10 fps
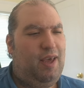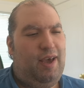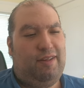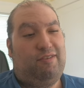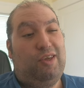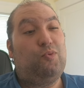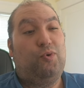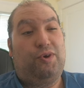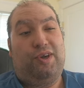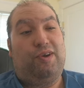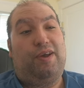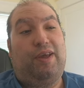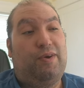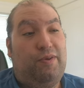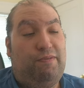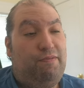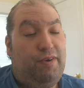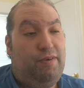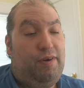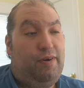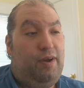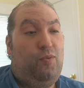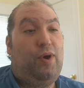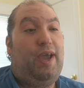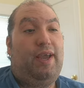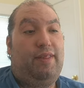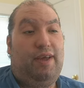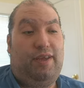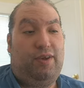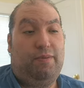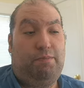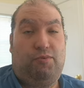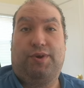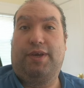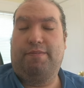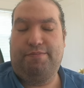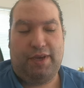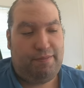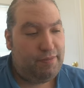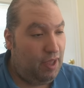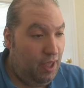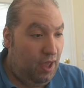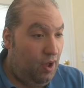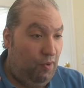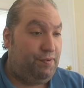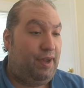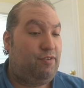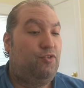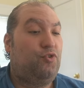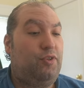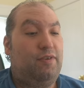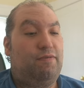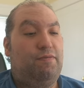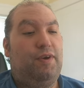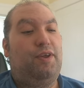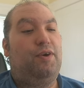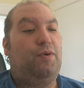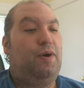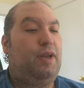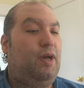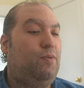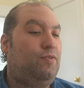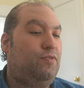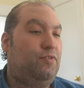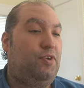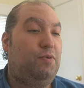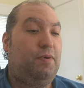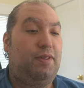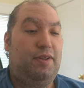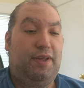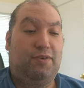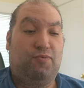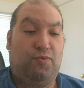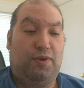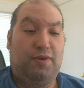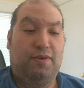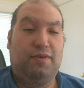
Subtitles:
It's equal here, and I couldn't figure a way that he could break that. Hopefully you guys enjoyed this video, and I will see you by the next one.